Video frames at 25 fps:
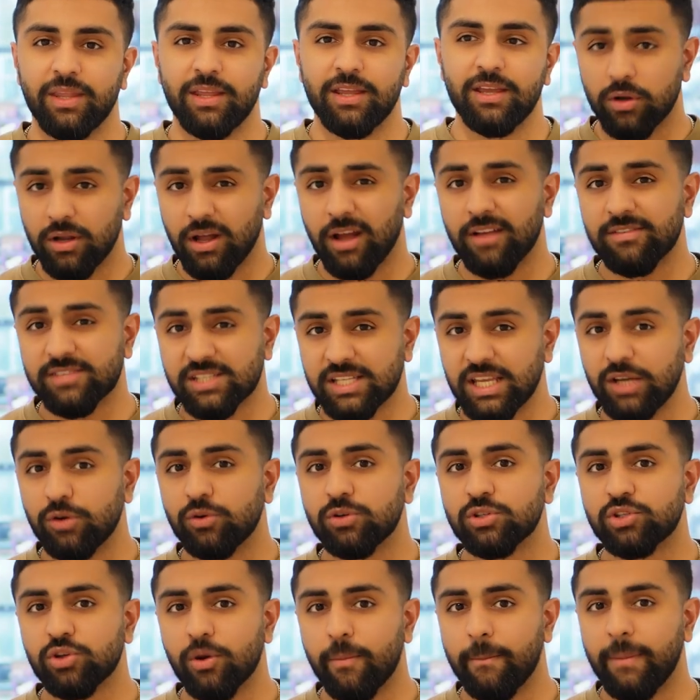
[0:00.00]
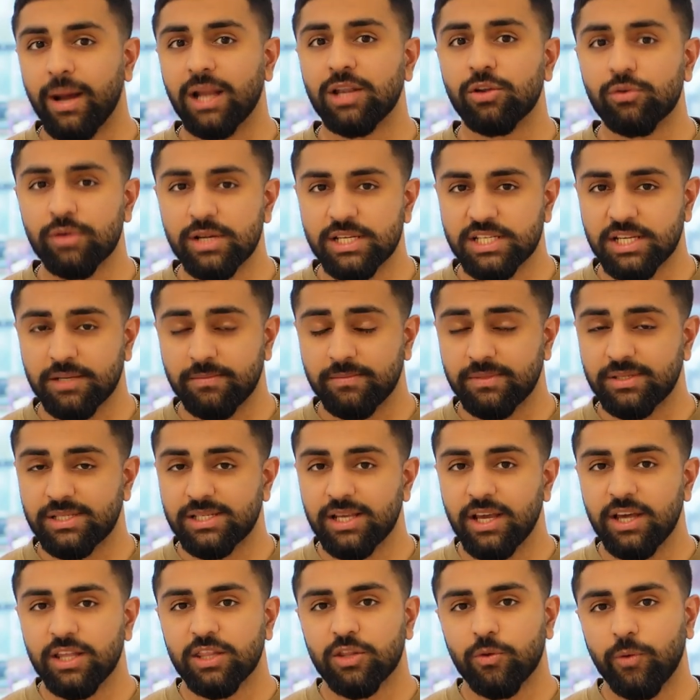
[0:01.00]
Your life skills, your
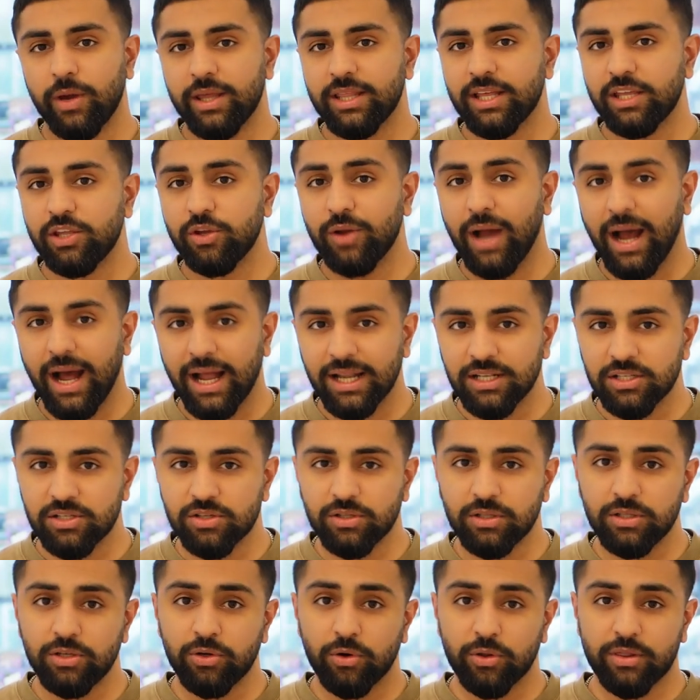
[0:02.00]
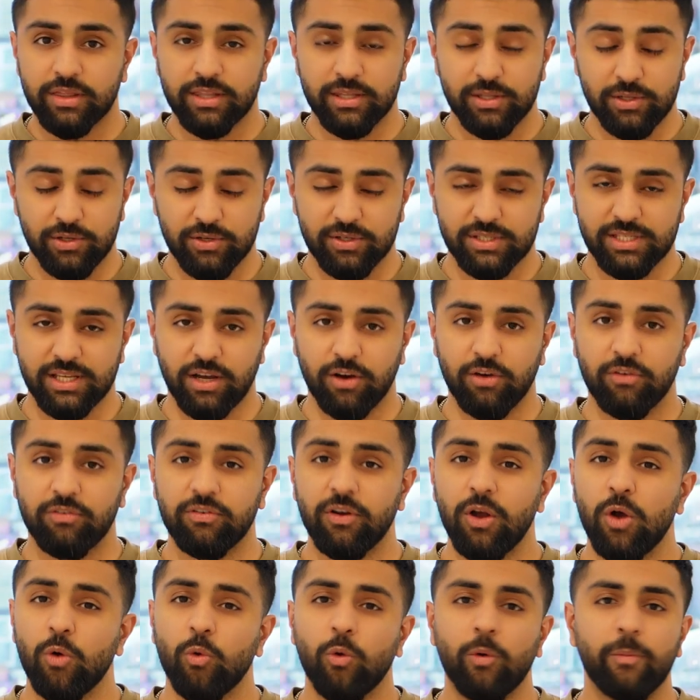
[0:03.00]
mannerisms, the way that you handle
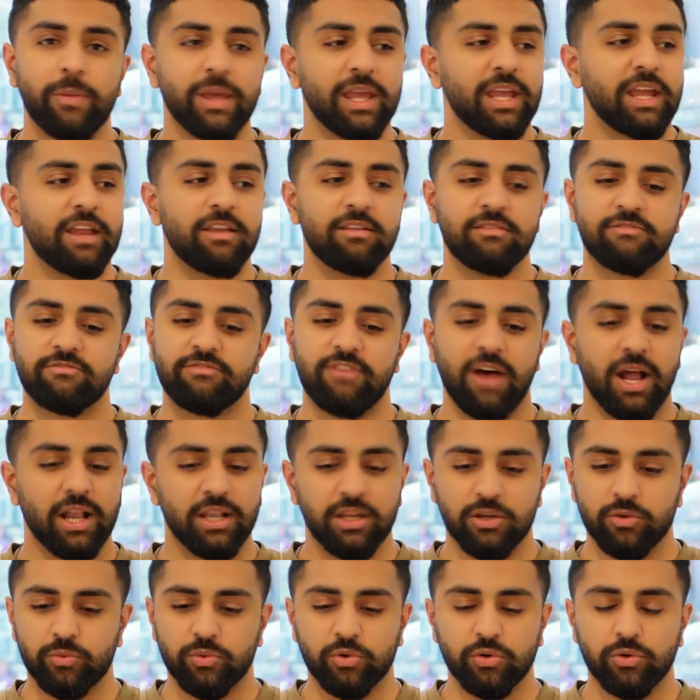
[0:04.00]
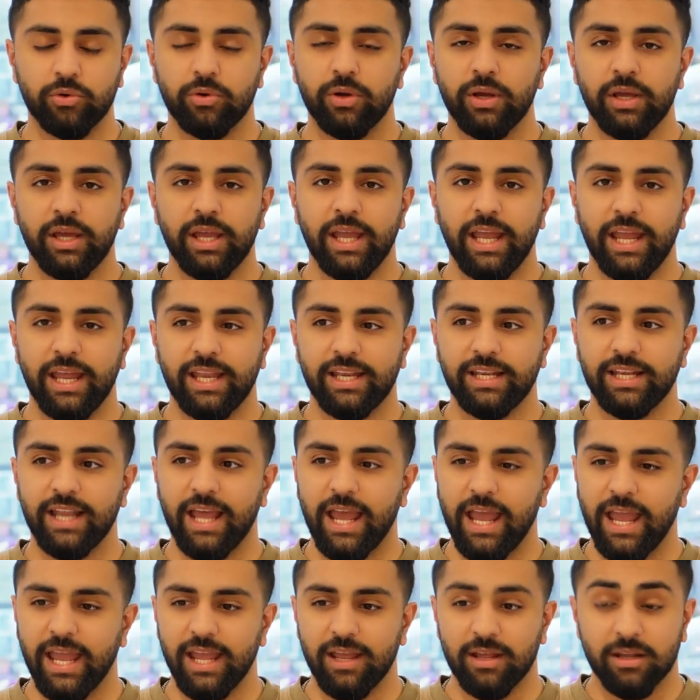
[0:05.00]
yourself will be invaluable
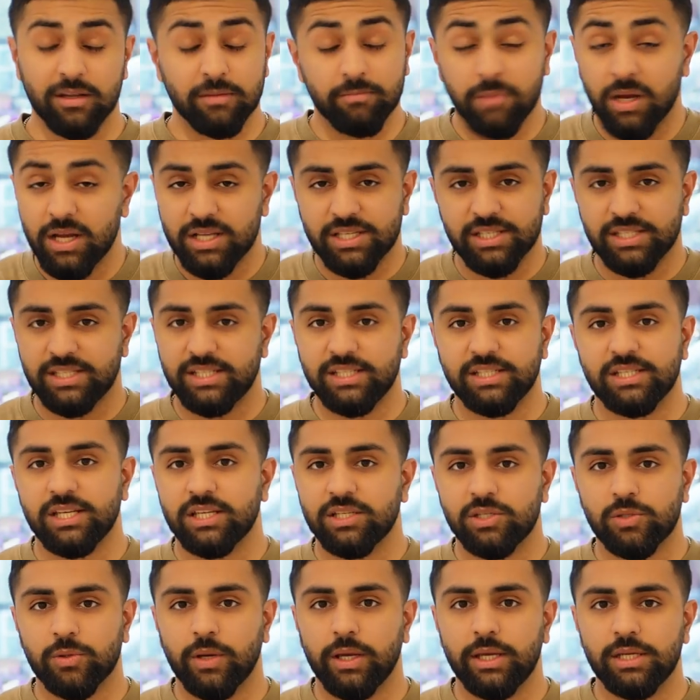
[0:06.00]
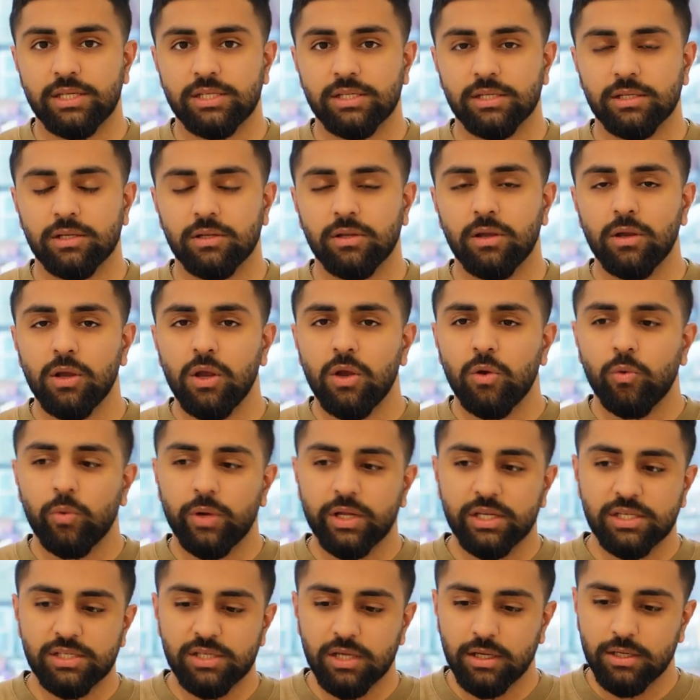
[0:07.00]
in a emergency situation,
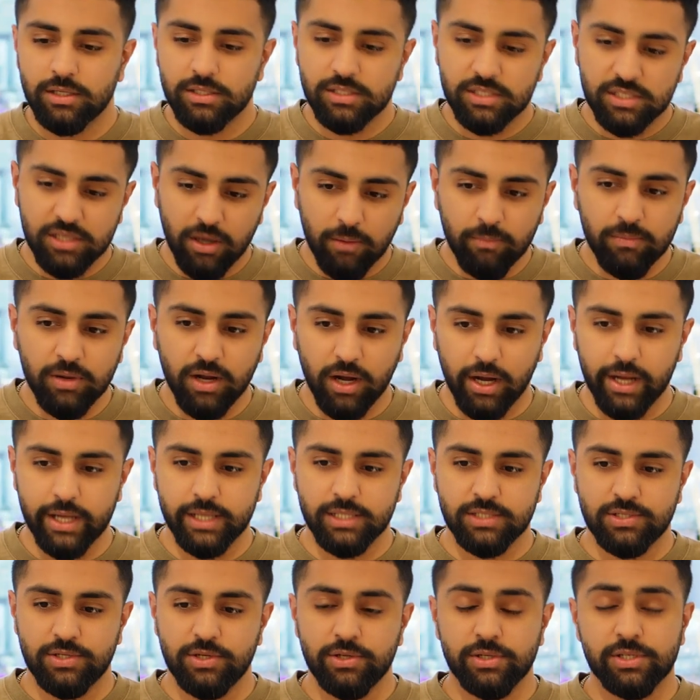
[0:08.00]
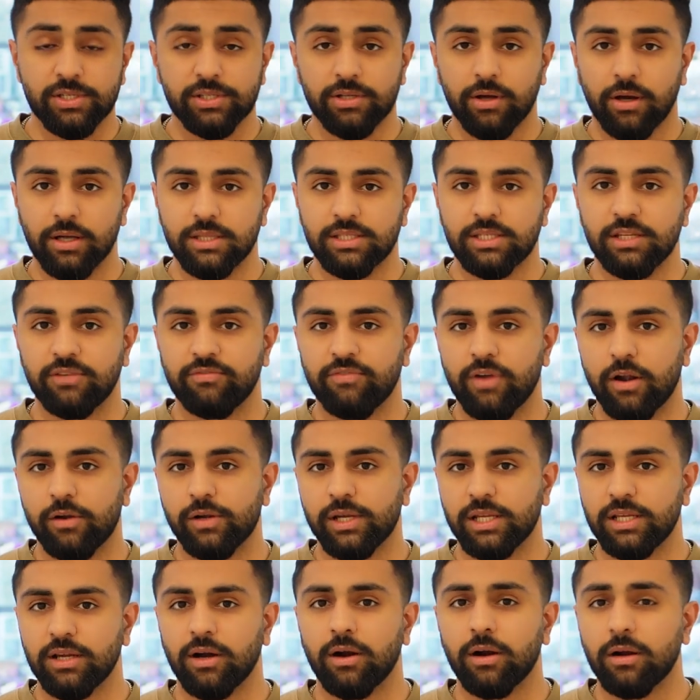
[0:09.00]
which some guys who started
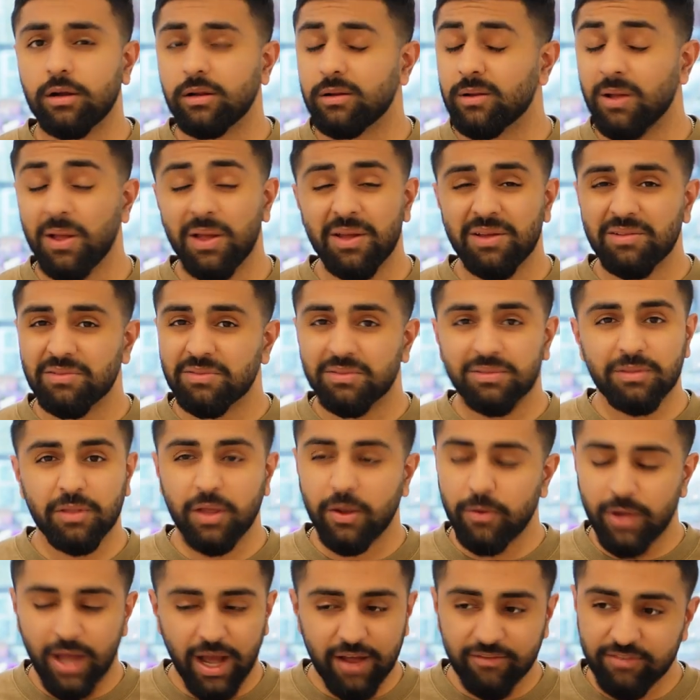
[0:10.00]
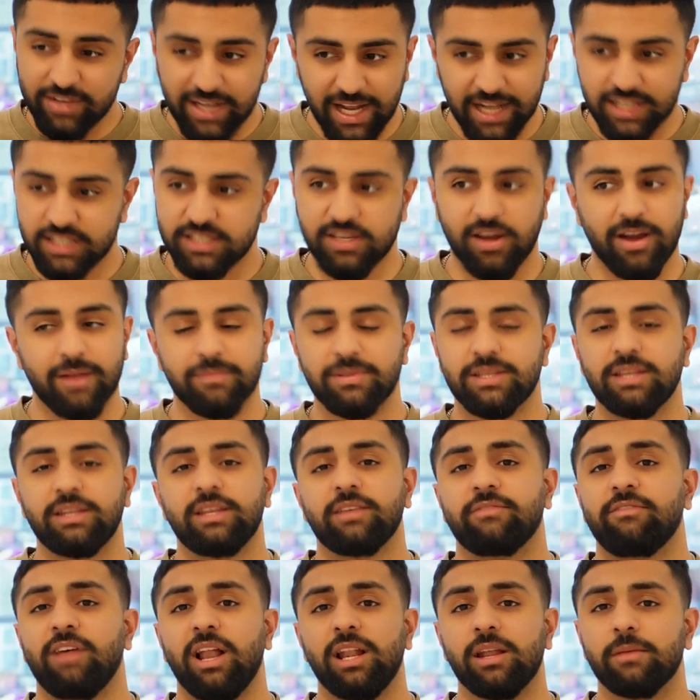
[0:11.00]
very young, they haven't had time
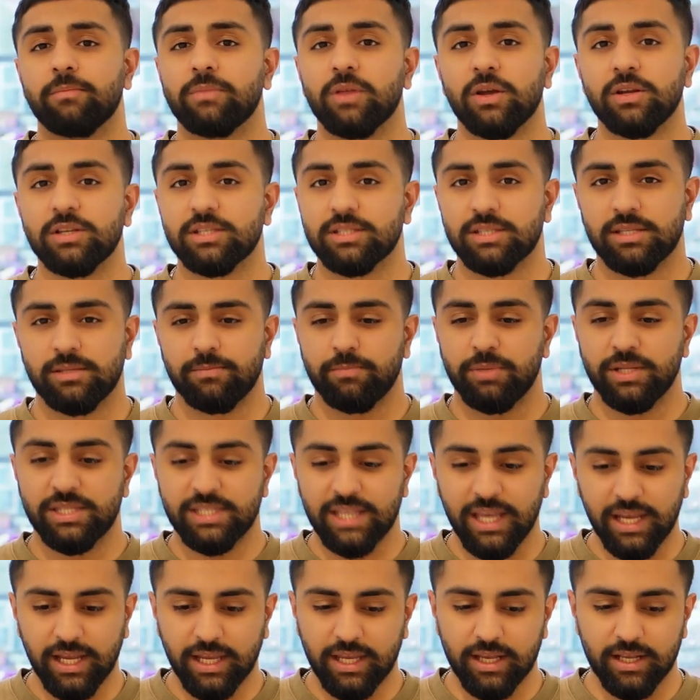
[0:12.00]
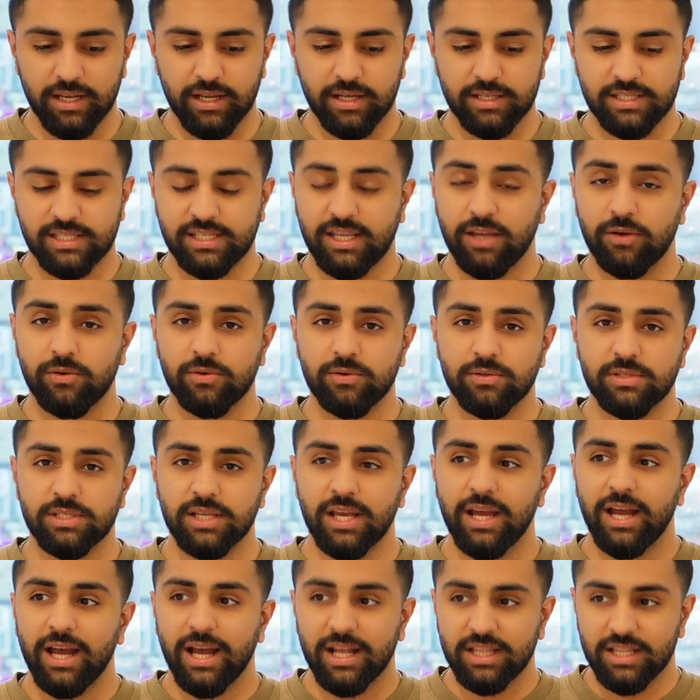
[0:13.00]
to develop those particular
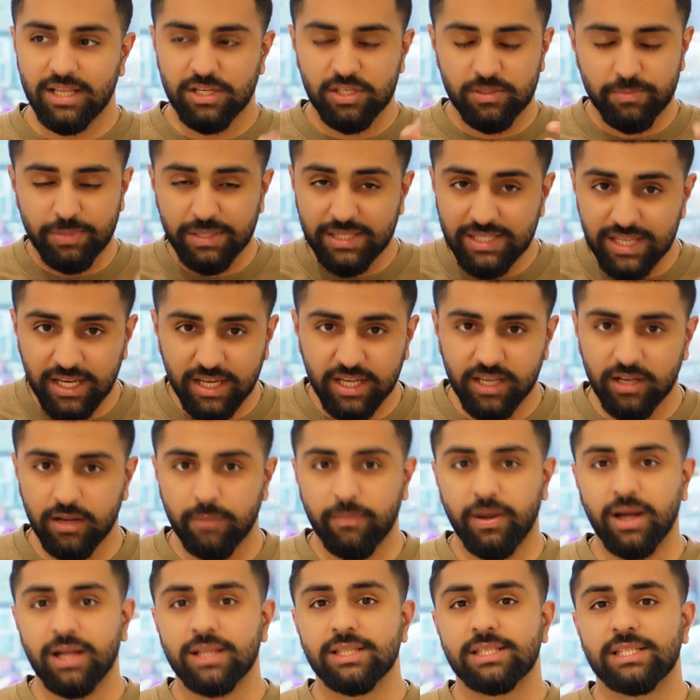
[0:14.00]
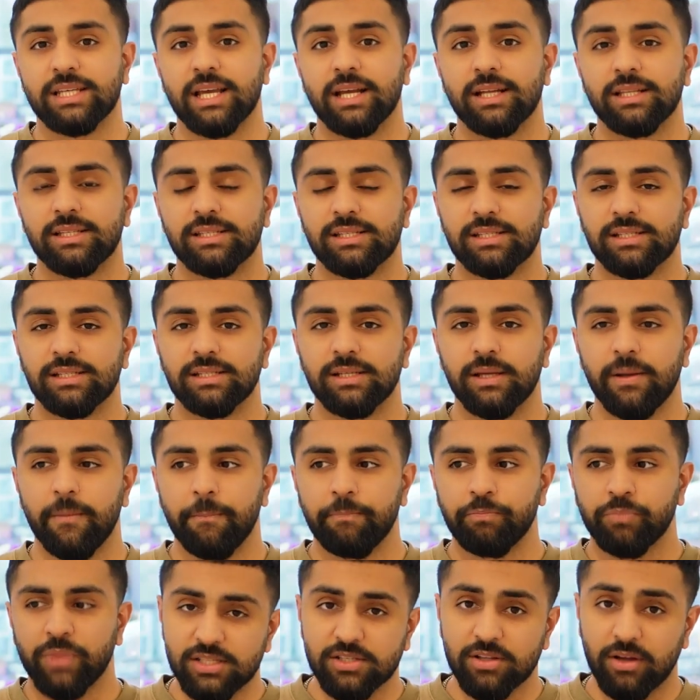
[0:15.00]
skills and those particular mindsets.
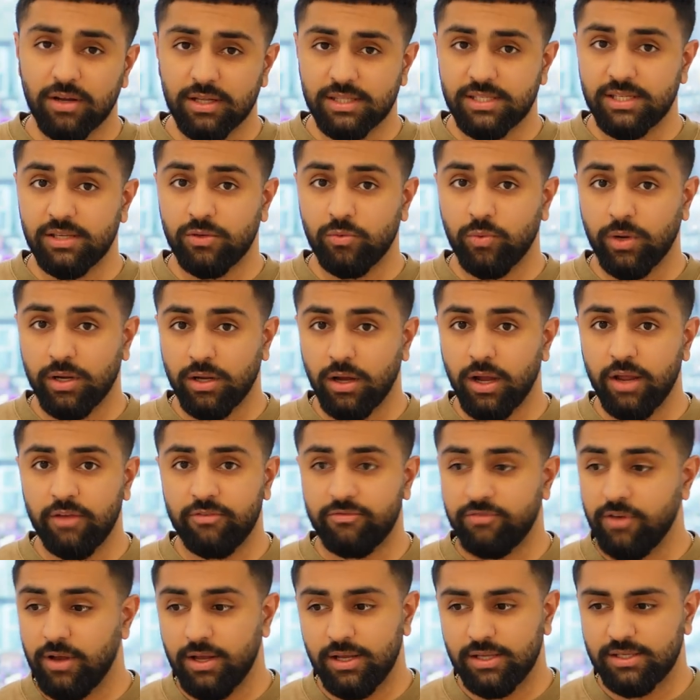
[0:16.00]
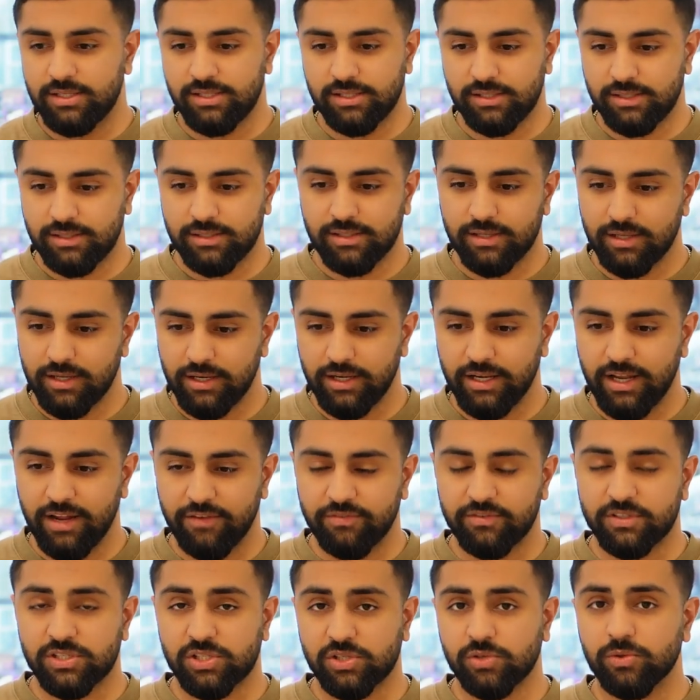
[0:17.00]
I started when I first
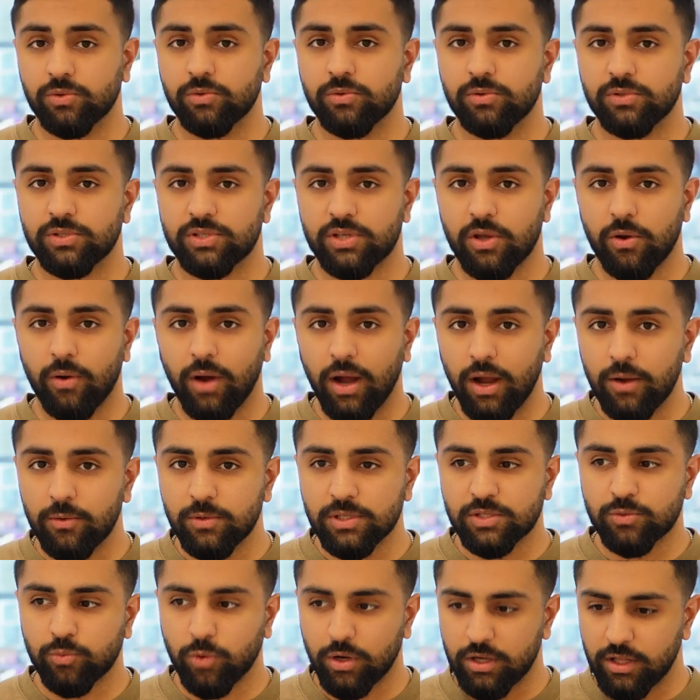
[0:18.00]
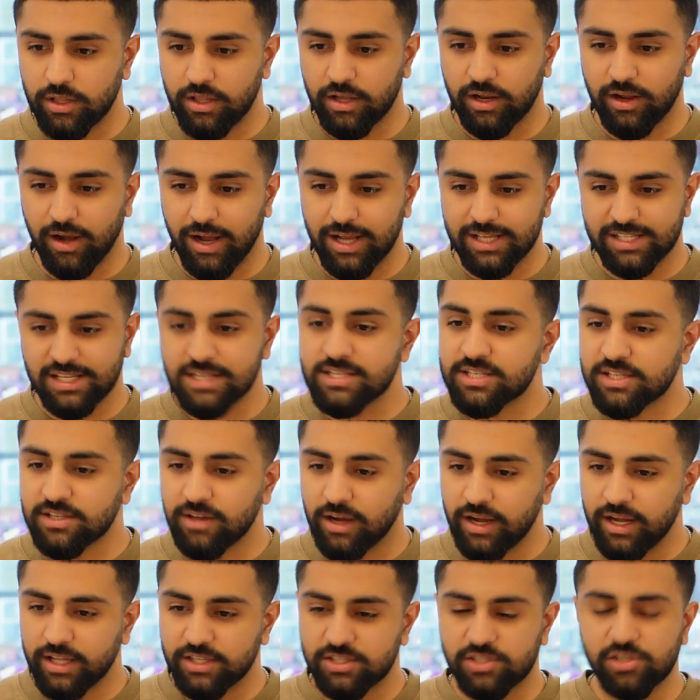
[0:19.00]
left school, so I was one of the guys that
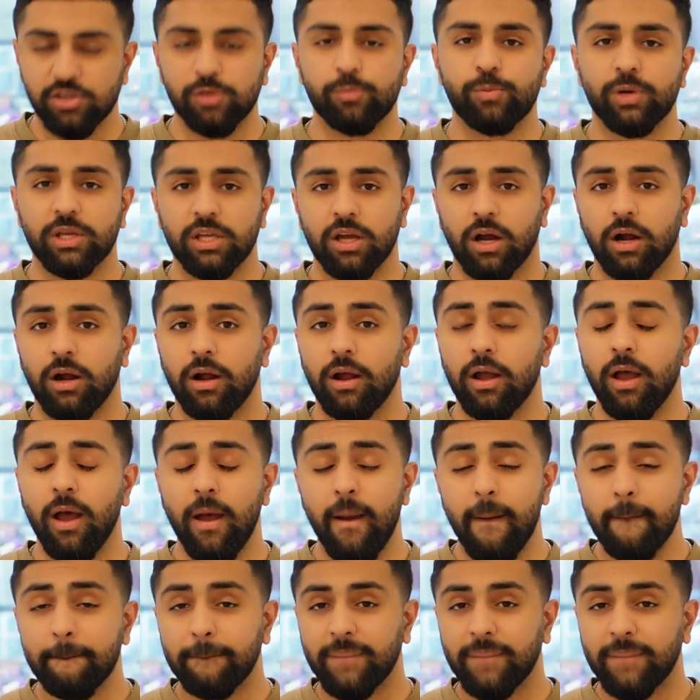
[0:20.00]
started super young.